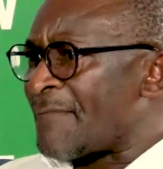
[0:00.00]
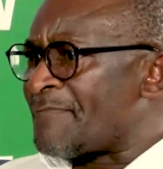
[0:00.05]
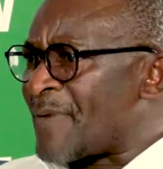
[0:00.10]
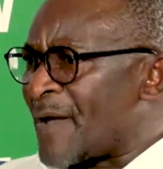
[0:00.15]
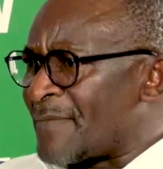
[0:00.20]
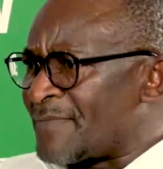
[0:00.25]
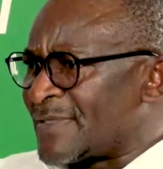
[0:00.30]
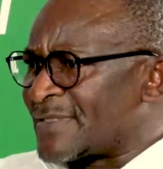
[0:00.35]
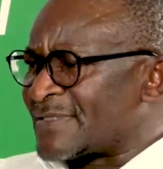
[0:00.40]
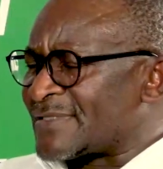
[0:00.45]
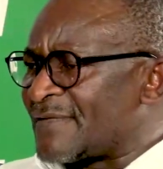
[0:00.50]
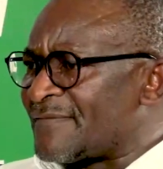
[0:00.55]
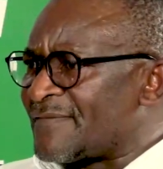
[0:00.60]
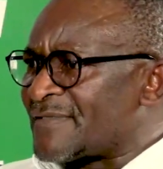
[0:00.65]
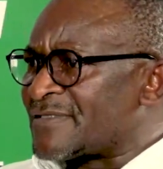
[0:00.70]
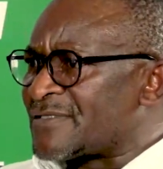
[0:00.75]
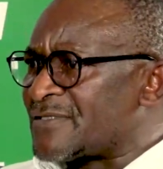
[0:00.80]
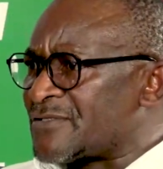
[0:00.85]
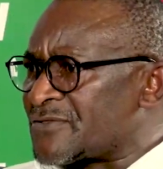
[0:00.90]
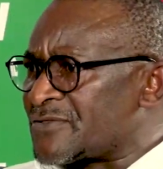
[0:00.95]
public
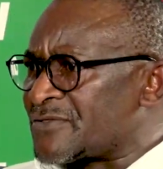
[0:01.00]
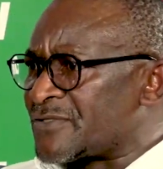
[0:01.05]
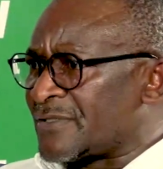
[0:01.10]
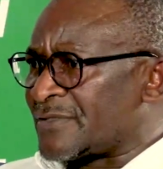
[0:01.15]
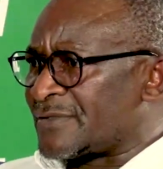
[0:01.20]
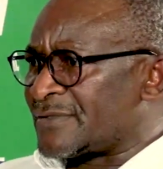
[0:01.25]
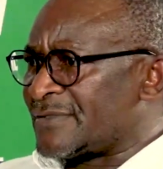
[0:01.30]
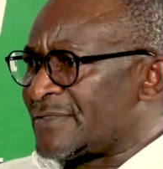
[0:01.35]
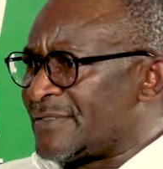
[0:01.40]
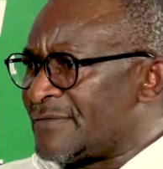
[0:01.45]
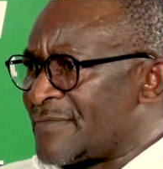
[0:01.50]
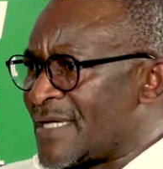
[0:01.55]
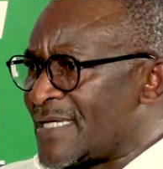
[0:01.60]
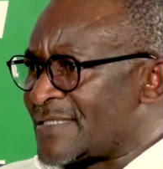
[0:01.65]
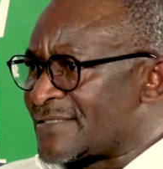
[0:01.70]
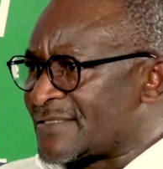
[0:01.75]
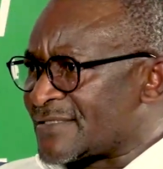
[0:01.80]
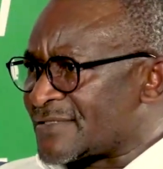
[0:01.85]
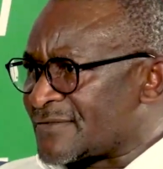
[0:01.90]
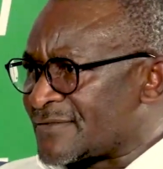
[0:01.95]
service union
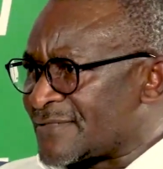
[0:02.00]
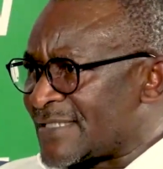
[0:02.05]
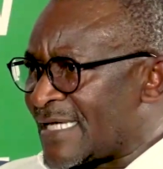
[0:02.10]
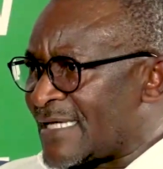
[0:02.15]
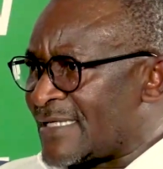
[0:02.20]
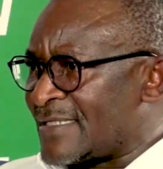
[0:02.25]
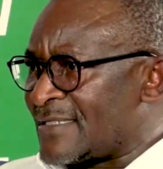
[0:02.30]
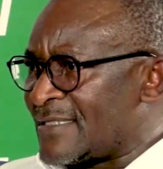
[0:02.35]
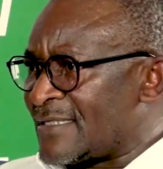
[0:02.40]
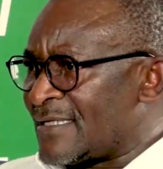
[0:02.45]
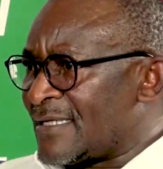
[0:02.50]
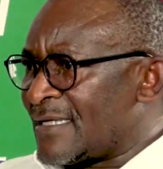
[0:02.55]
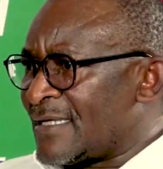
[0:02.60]
emerges today,